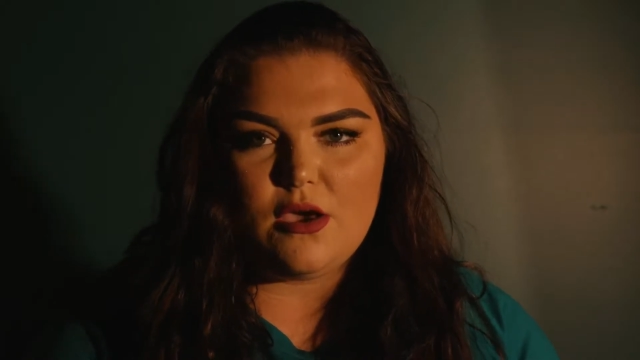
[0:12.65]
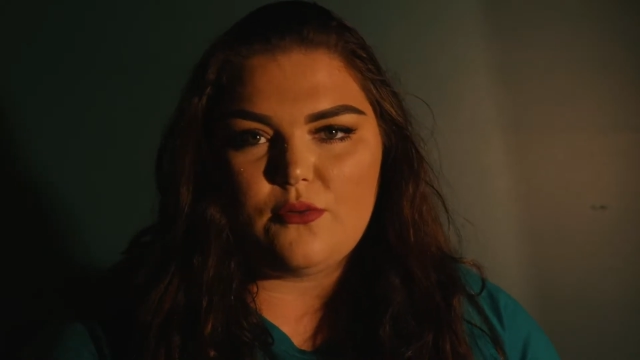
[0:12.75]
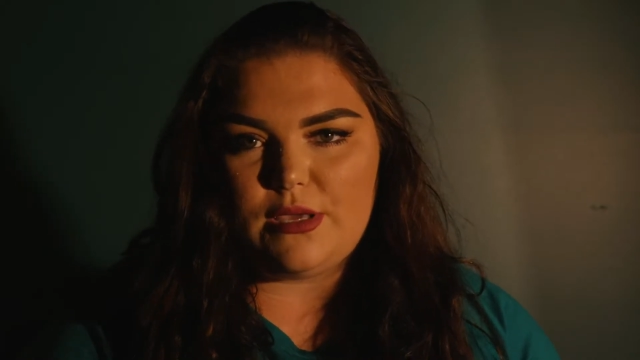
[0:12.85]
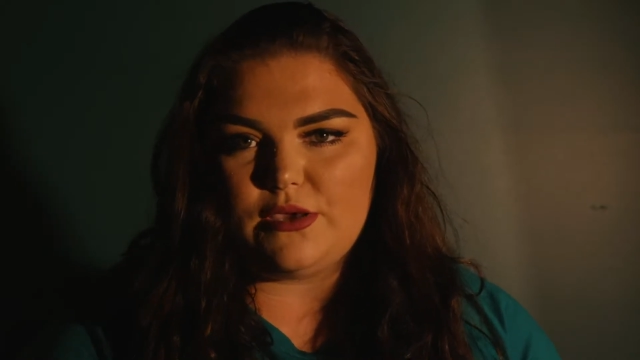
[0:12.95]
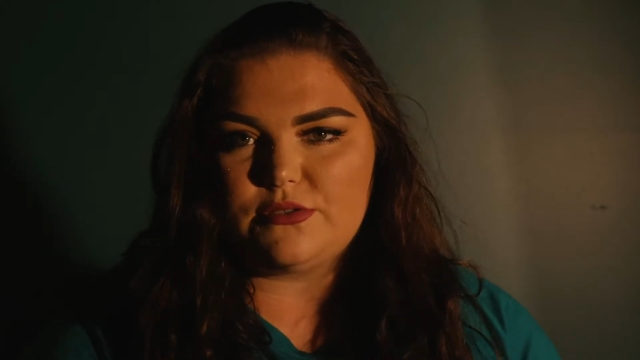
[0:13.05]

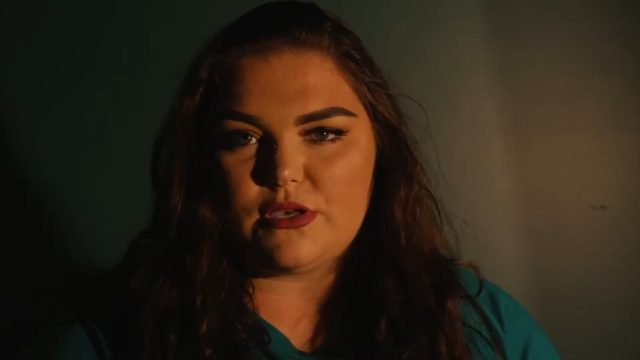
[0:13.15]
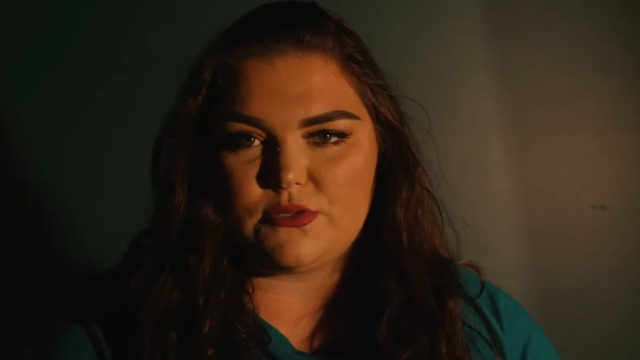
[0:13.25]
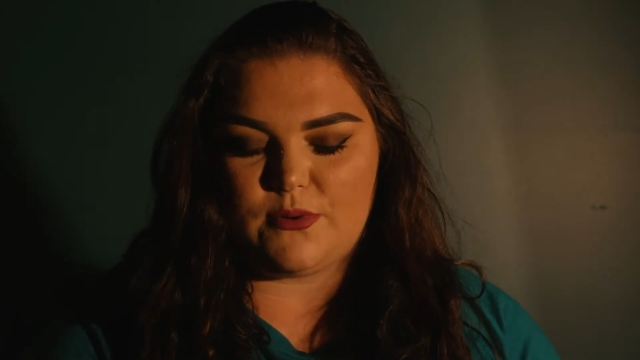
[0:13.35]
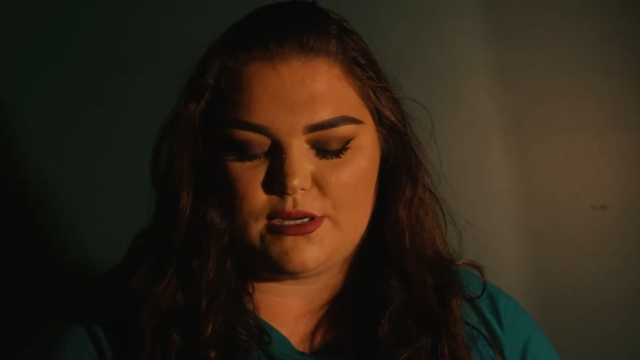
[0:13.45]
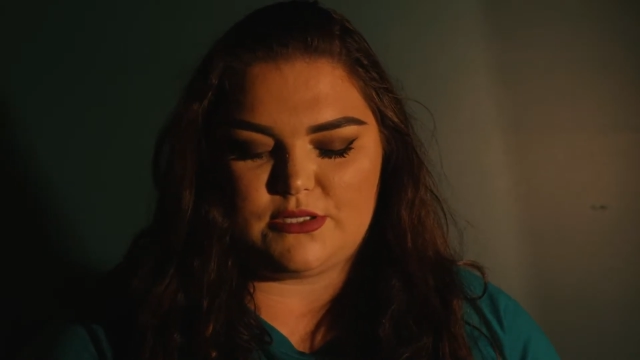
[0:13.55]
We use
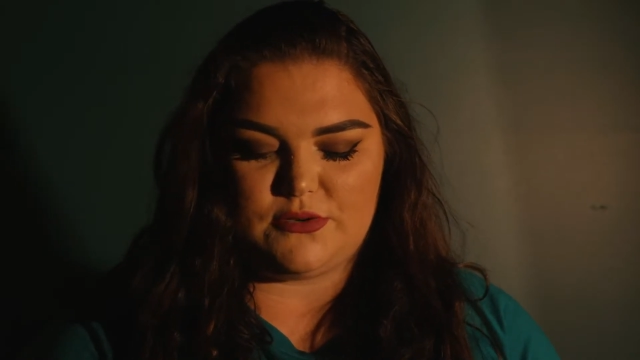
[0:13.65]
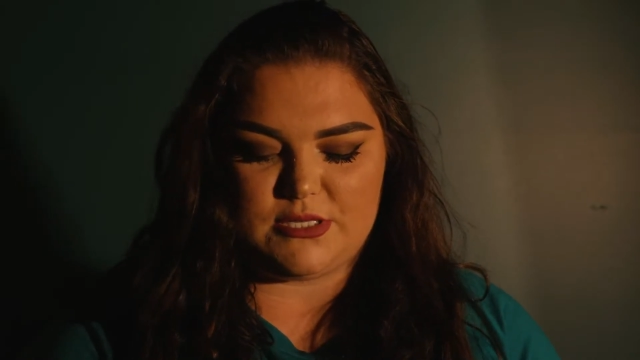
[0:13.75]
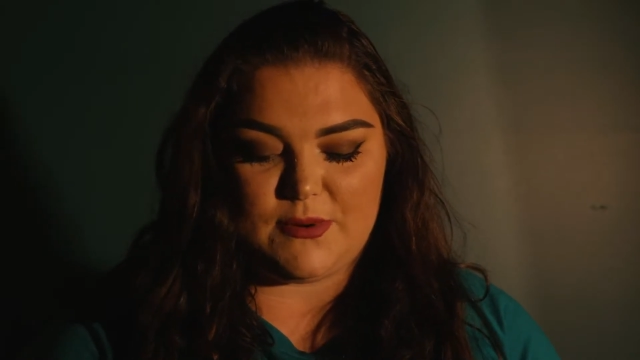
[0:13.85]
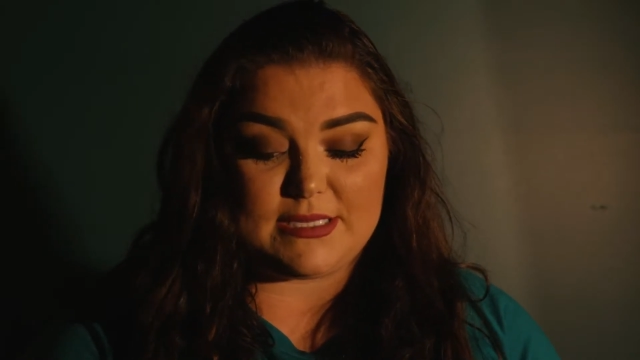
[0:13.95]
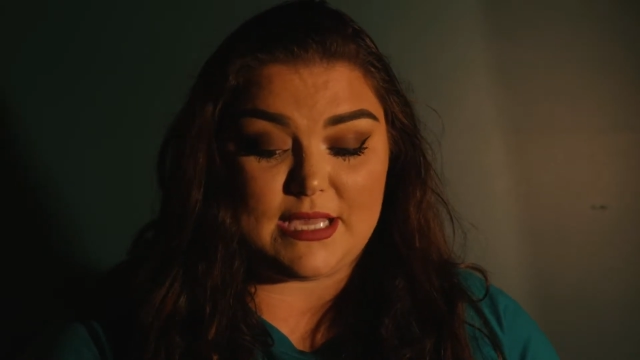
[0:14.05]
those words to
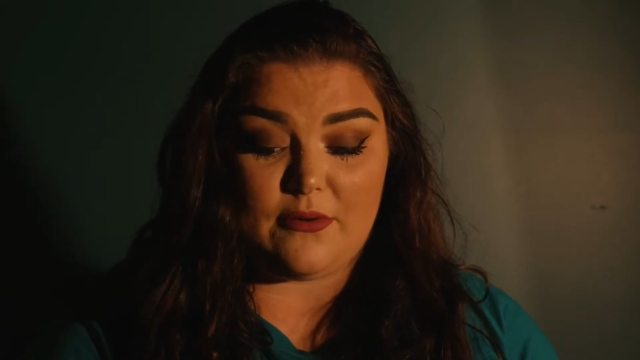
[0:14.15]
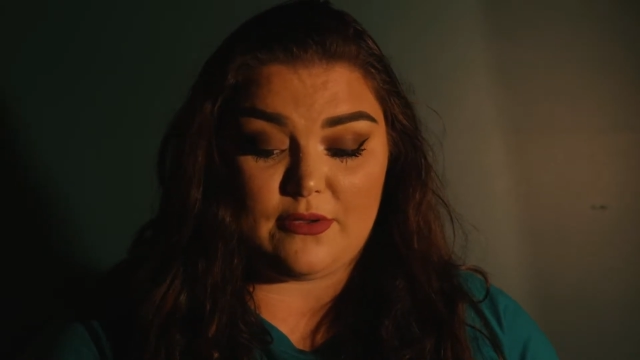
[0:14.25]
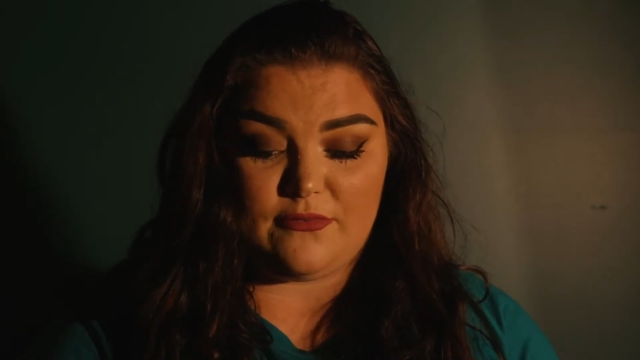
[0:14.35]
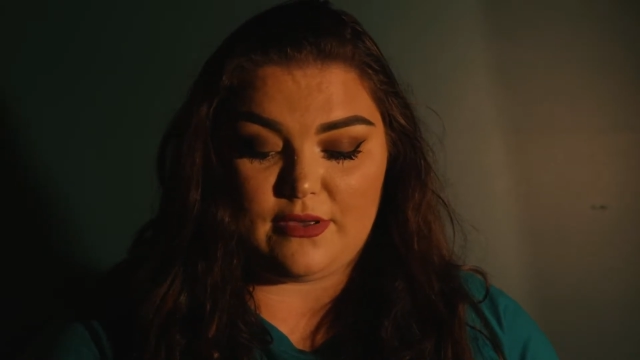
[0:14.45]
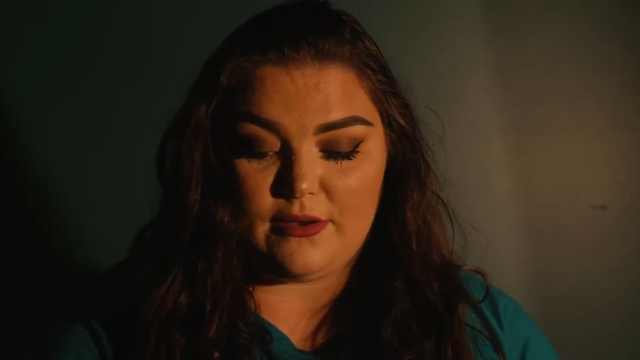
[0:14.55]
express how
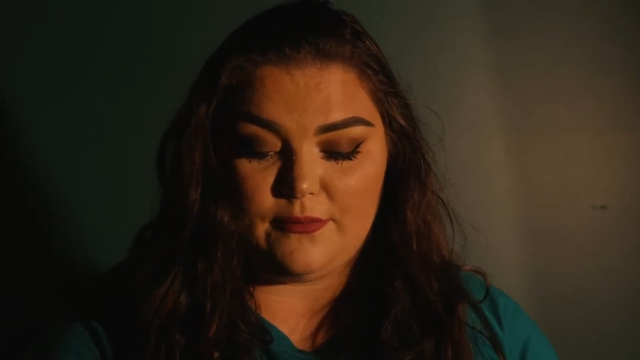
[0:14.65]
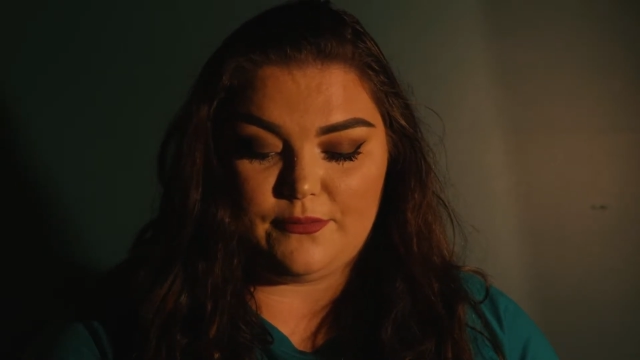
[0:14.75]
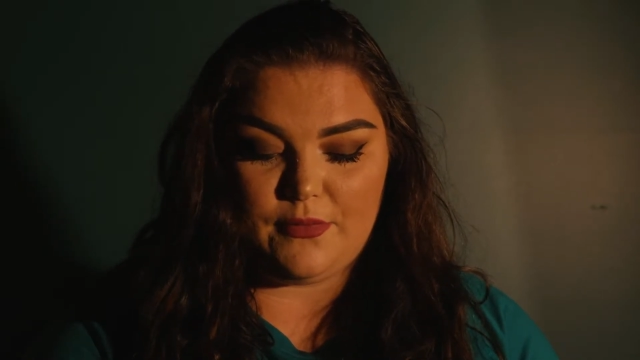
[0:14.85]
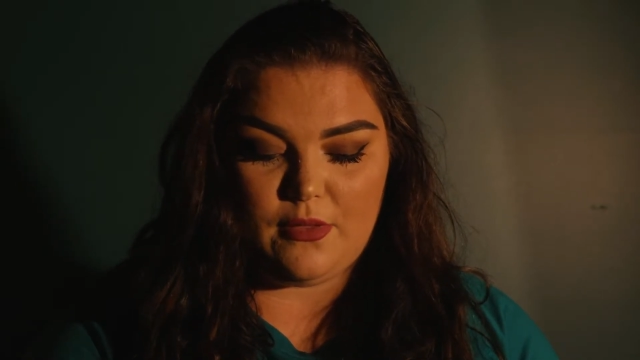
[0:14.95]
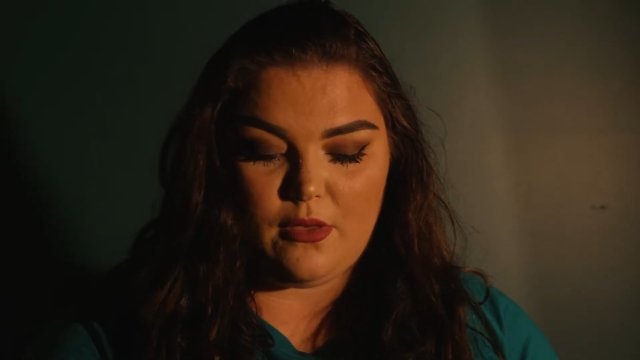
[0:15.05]
we feel,
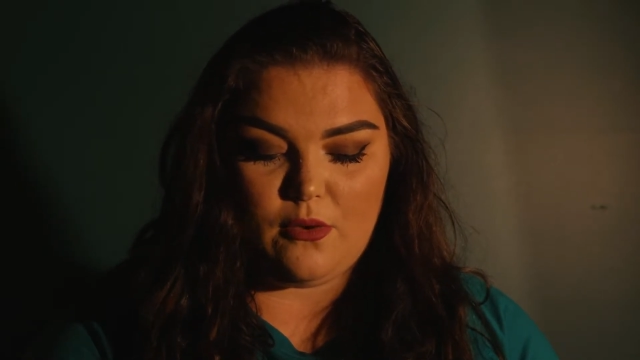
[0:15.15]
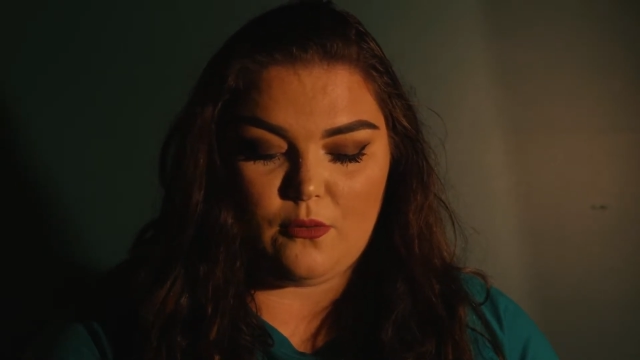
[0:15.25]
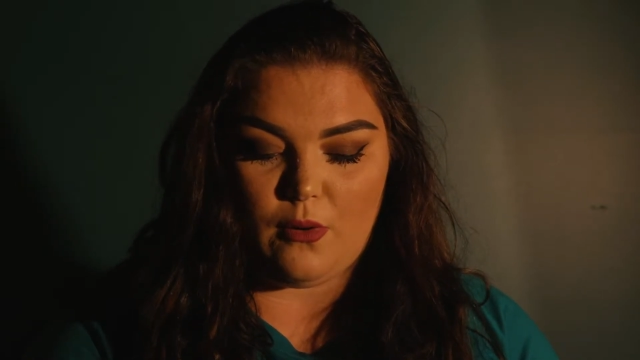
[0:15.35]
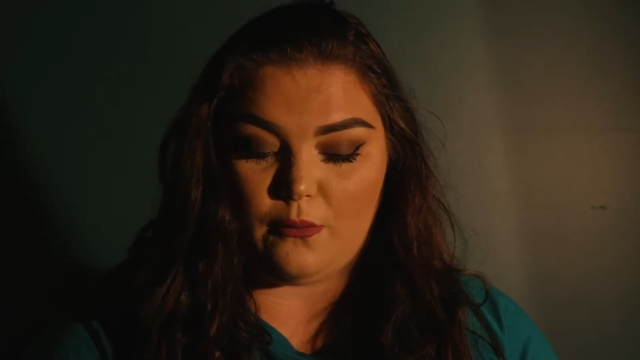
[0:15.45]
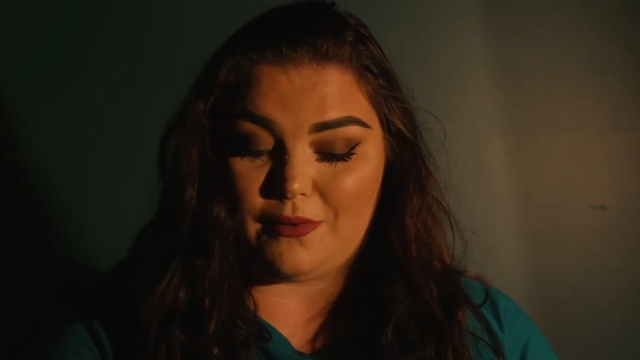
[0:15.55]

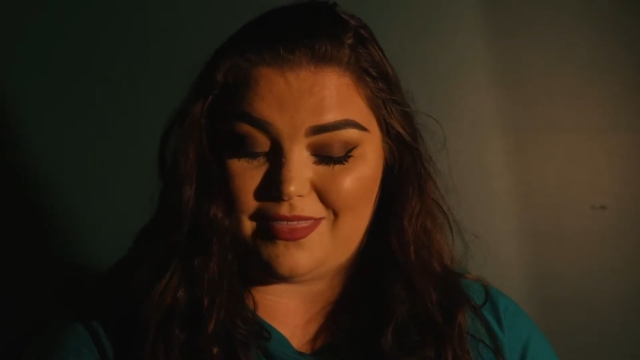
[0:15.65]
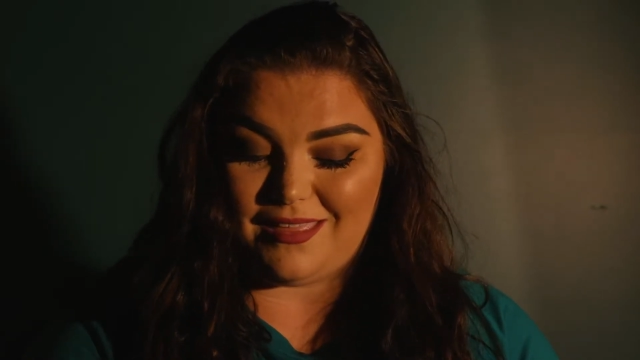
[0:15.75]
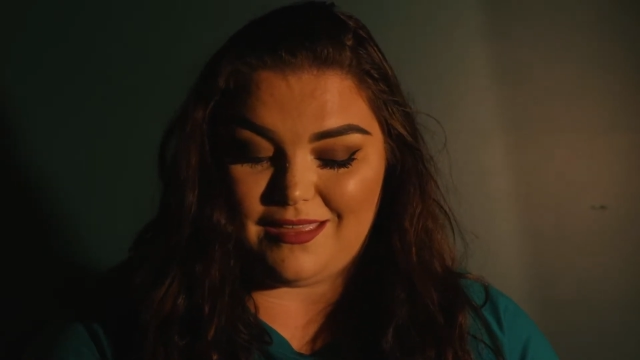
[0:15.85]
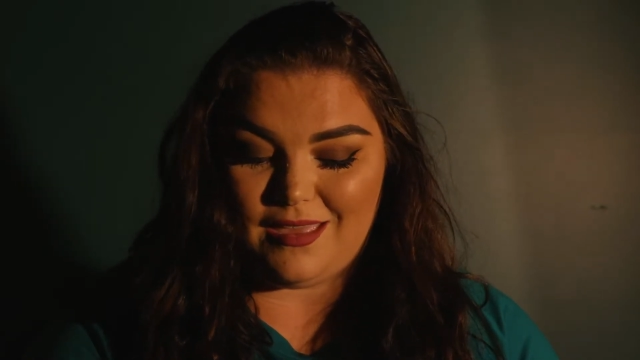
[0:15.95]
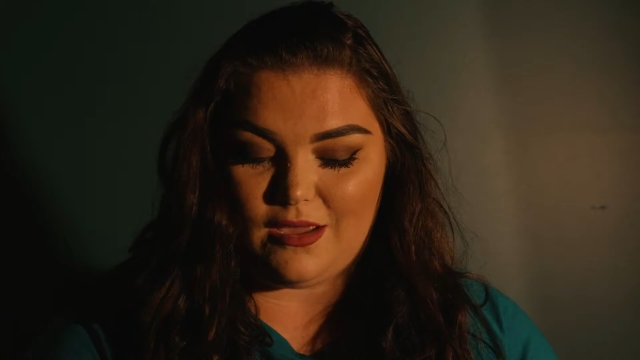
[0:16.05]
what we're
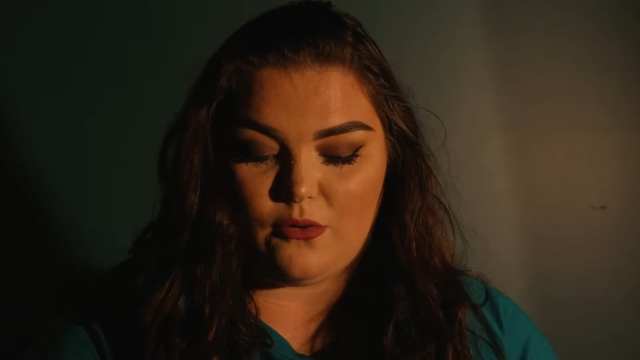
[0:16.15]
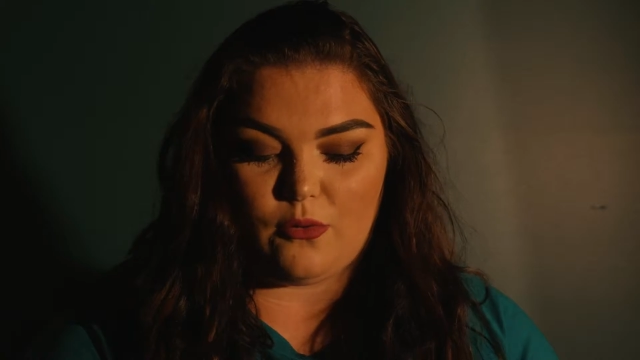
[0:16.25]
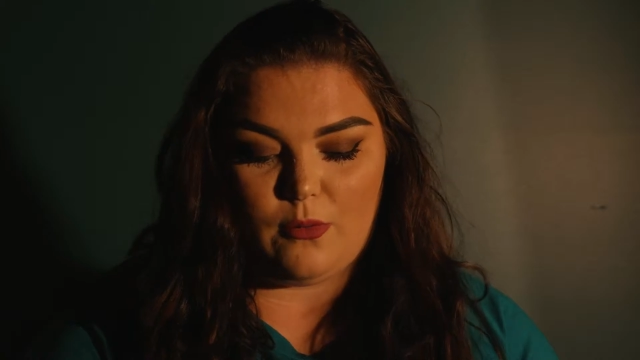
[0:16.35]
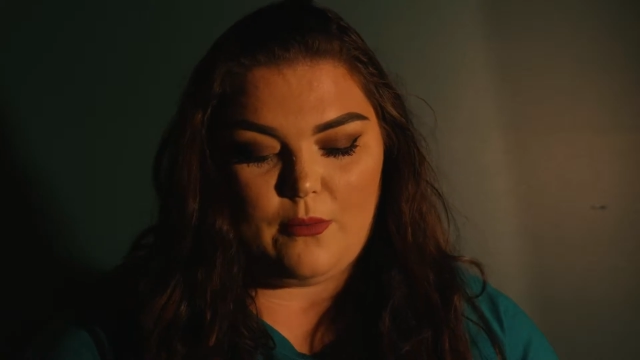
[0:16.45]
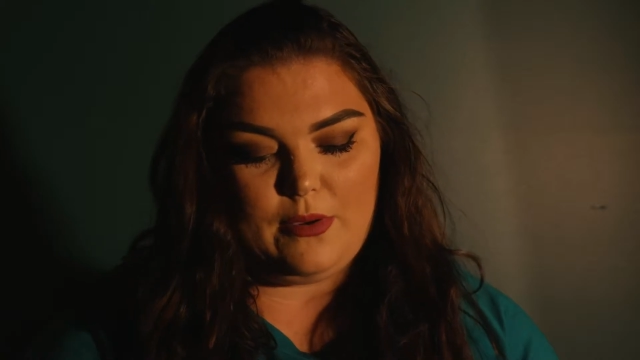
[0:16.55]
thinking,
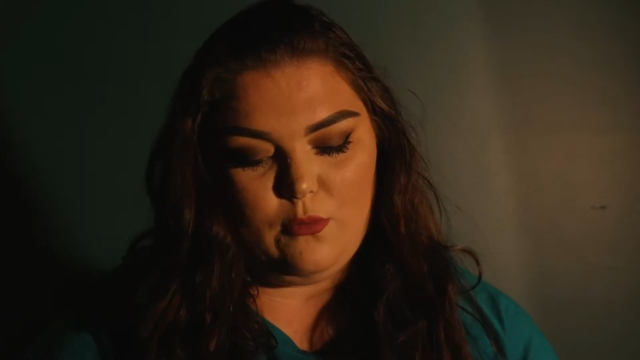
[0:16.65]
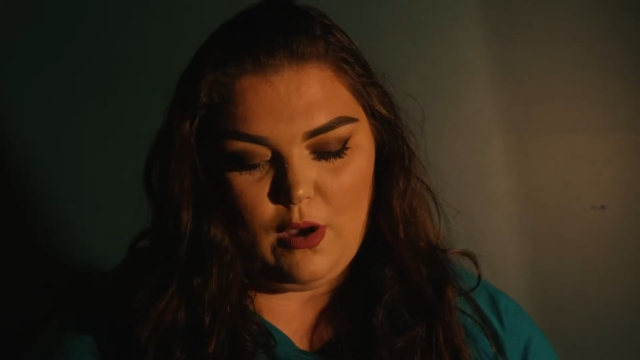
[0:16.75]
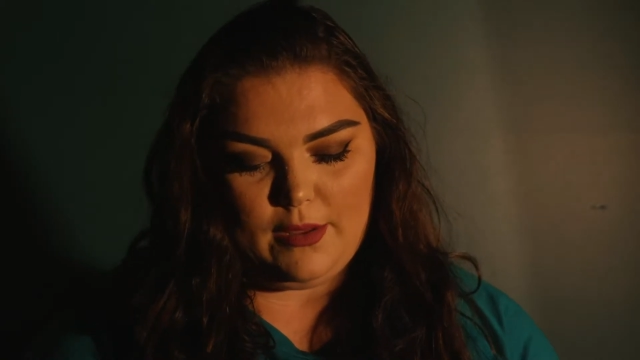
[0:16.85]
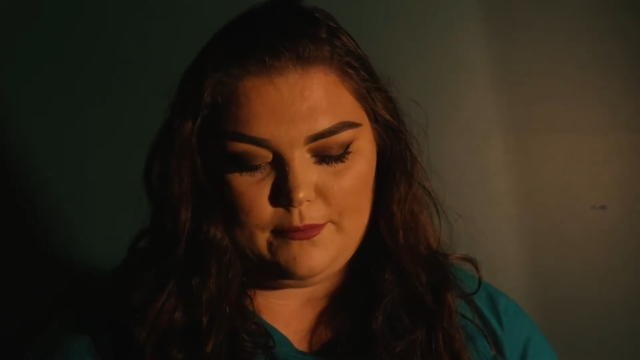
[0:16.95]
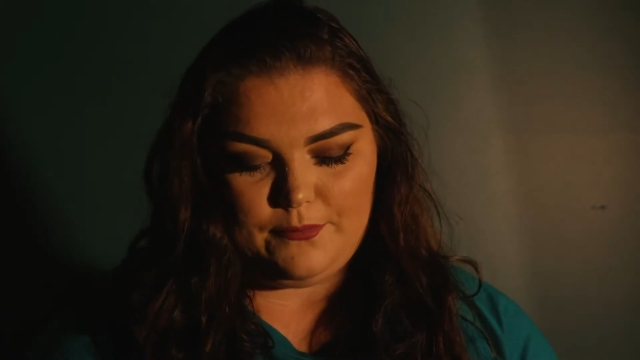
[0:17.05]
or what we
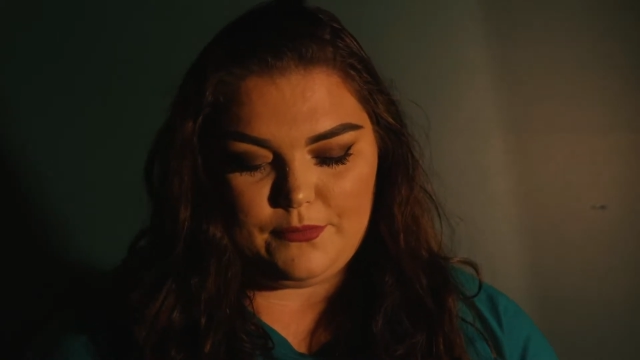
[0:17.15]
want.